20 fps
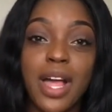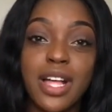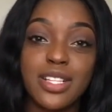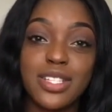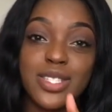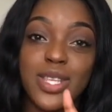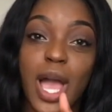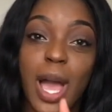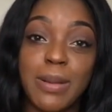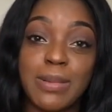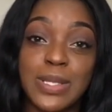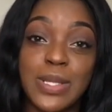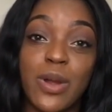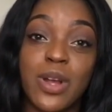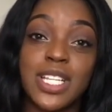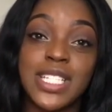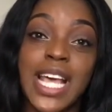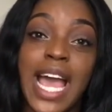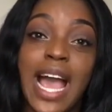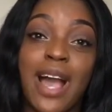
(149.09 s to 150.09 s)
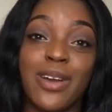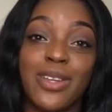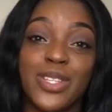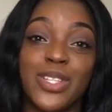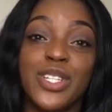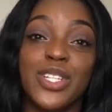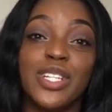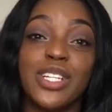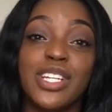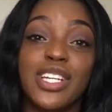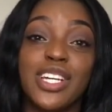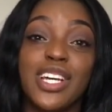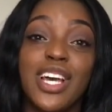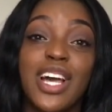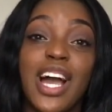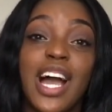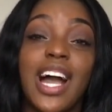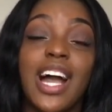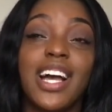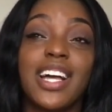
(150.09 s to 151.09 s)
So I'm sorry to out you. Being a
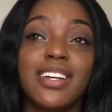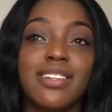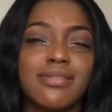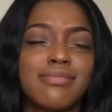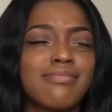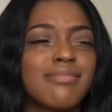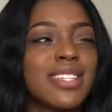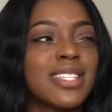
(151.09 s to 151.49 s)
snitch, petty.